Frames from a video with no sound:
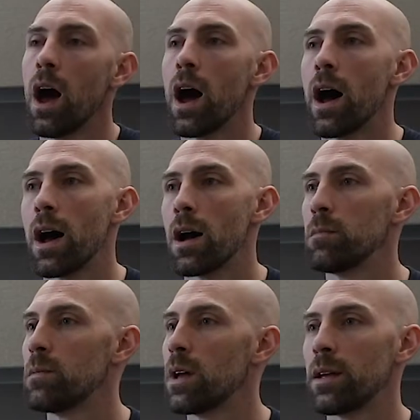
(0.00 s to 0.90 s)

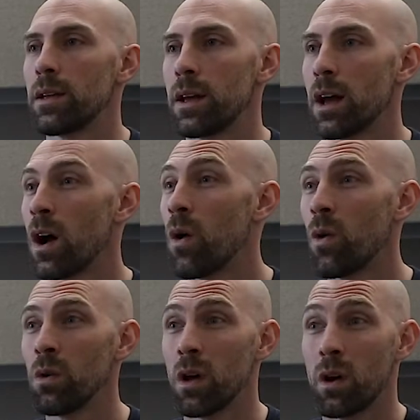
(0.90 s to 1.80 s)
A
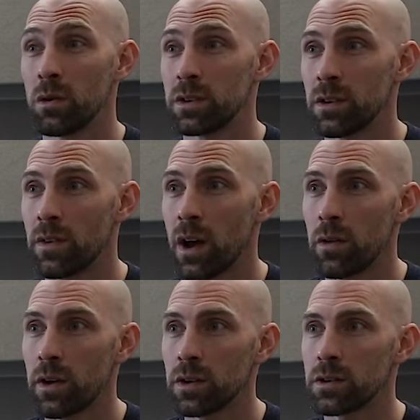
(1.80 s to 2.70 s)
whole host of
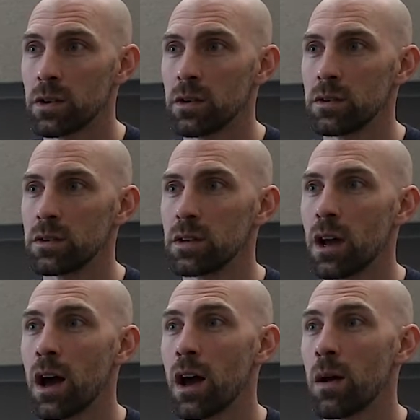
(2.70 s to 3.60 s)
health concerns.
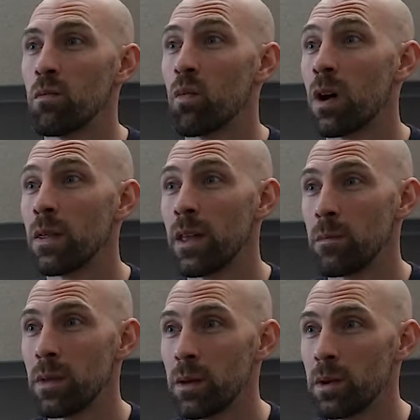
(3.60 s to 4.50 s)
One
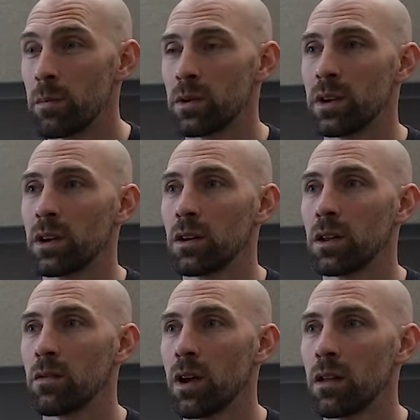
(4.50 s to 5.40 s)
that may be
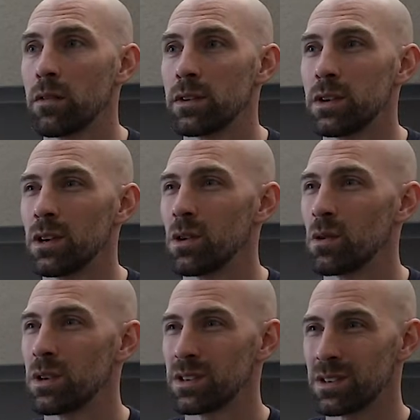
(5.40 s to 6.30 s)
particularly relevant to
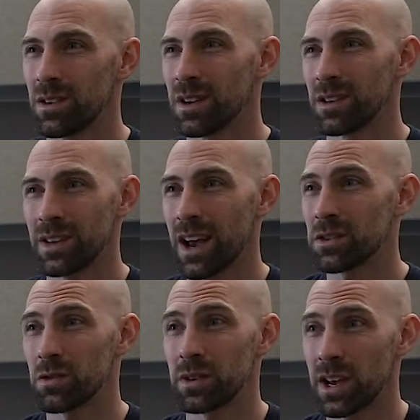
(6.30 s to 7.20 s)
you is
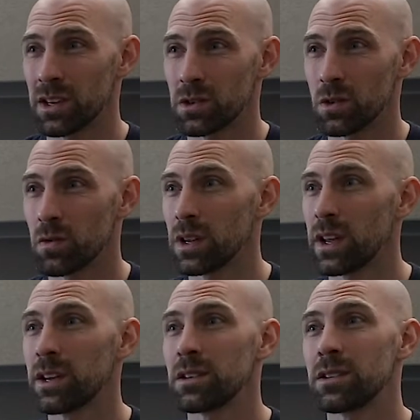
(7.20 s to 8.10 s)
gastrointestinal
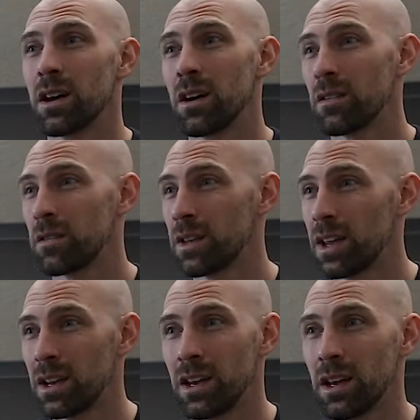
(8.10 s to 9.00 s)
related stuff,
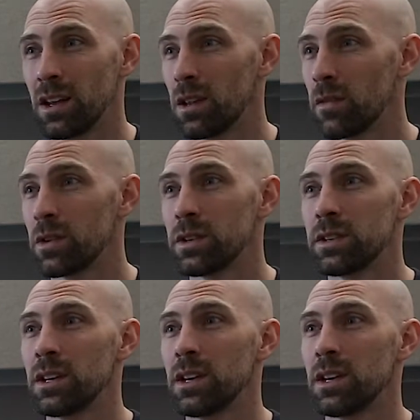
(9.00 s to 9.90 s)
kidney, liver
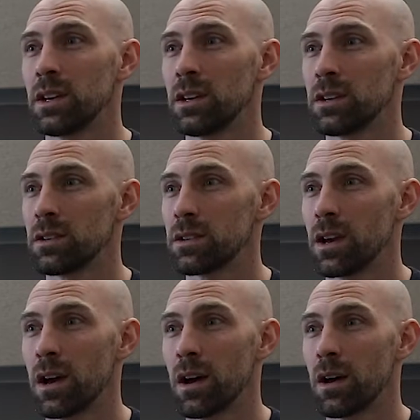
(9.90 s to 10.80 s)
disease,
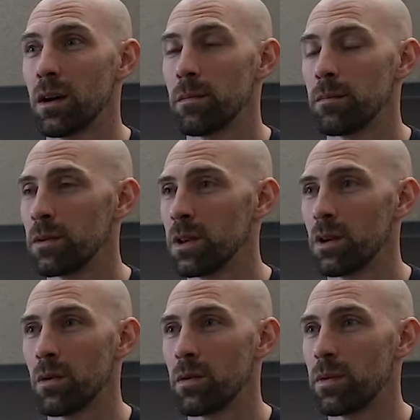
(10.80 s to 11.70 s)

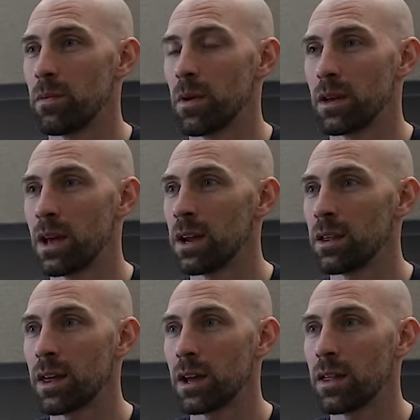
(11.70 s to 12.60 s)

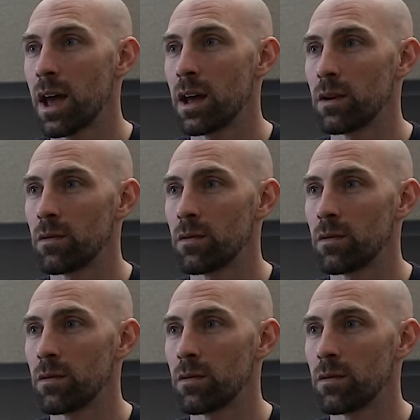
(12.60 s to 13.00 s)
anything in that